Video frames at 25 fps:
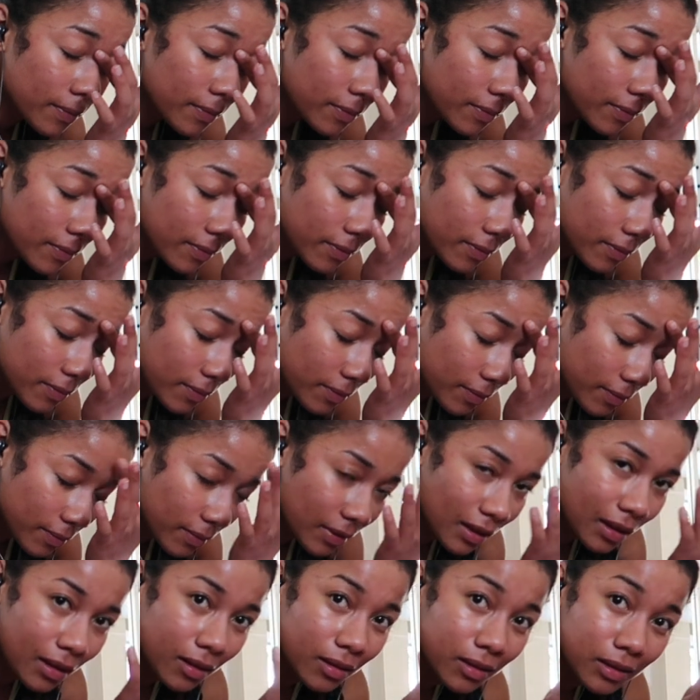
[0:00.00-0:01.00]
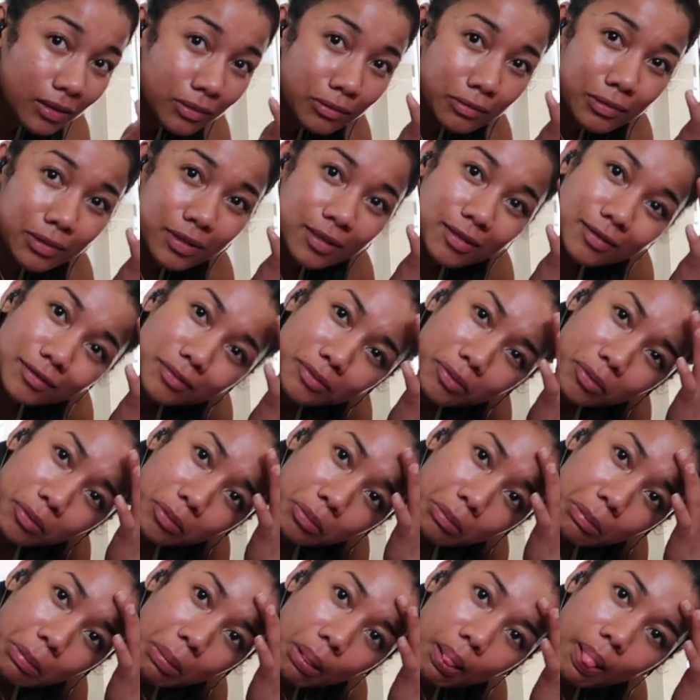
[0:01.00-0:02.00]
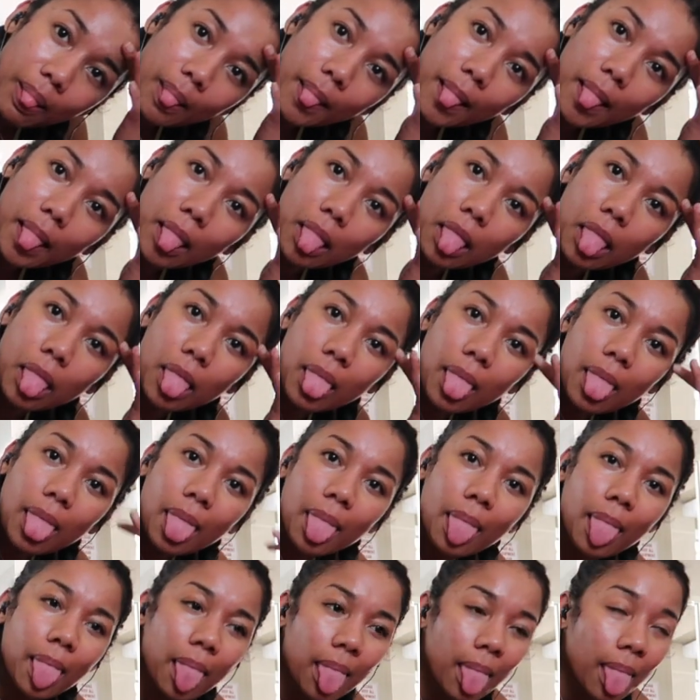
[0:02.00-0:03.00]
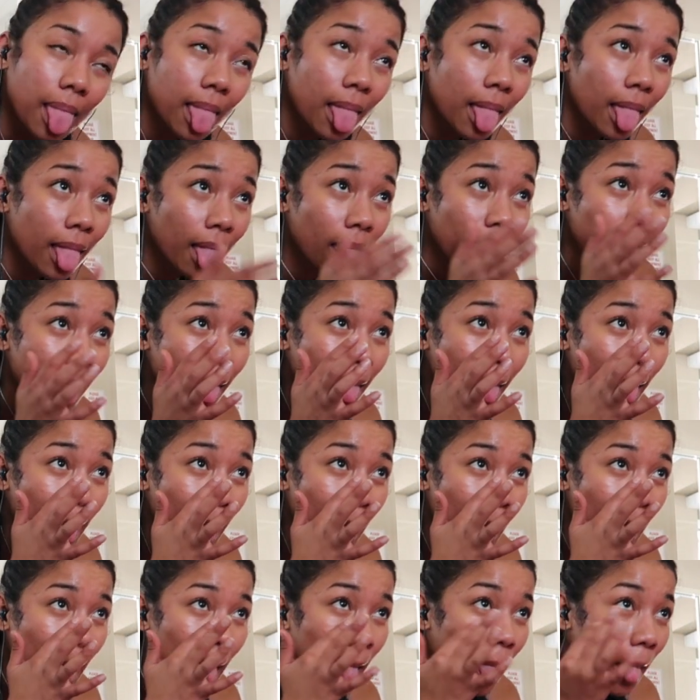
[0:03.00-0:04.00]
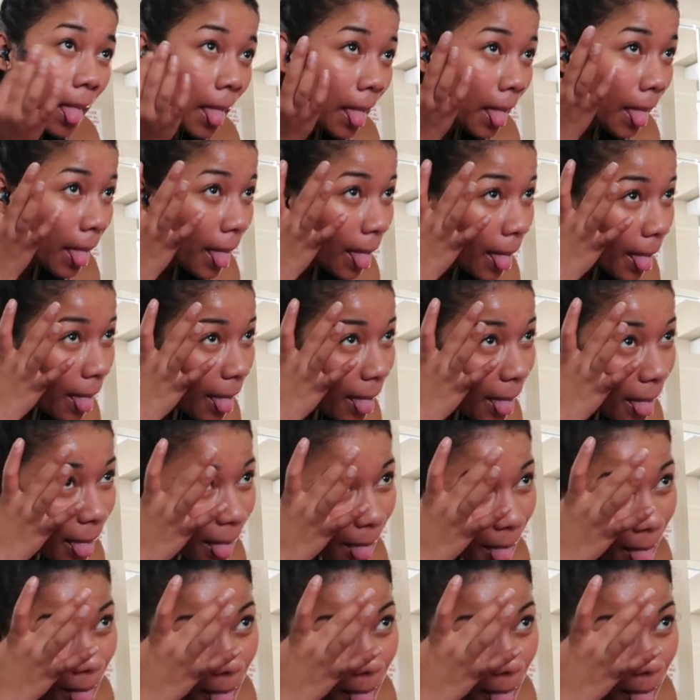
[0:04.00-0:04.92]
really great hamstring stretch, and yeah, I know I'm